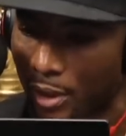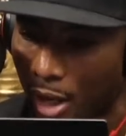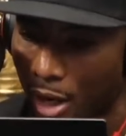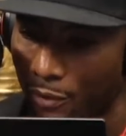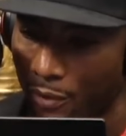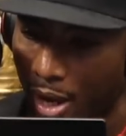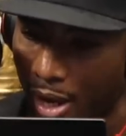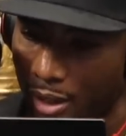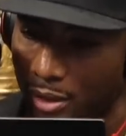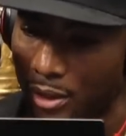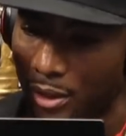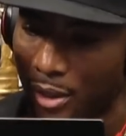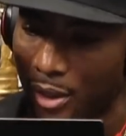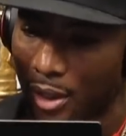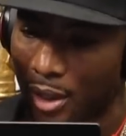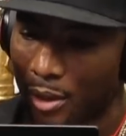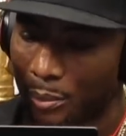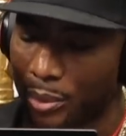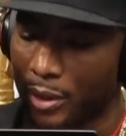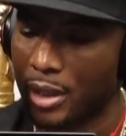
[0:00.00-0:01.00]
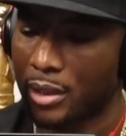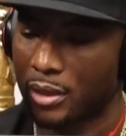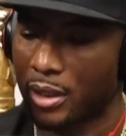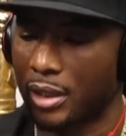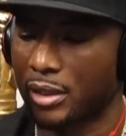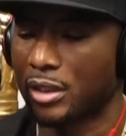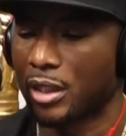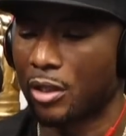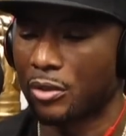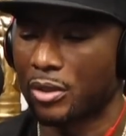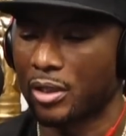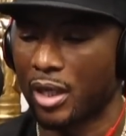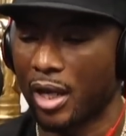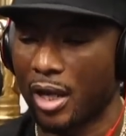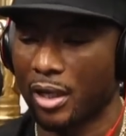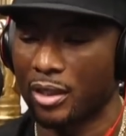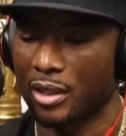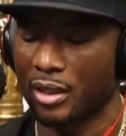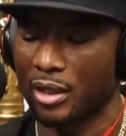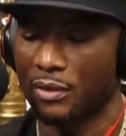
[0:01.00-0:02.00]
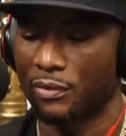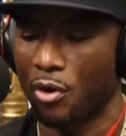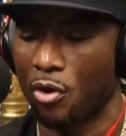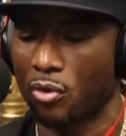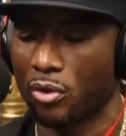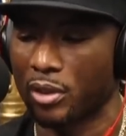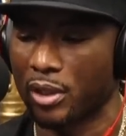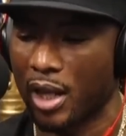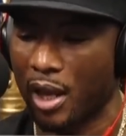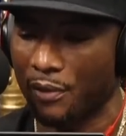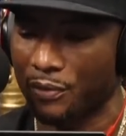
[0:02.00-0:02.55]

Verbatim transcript: All right? No. Please let Chelsea Handler give Oakland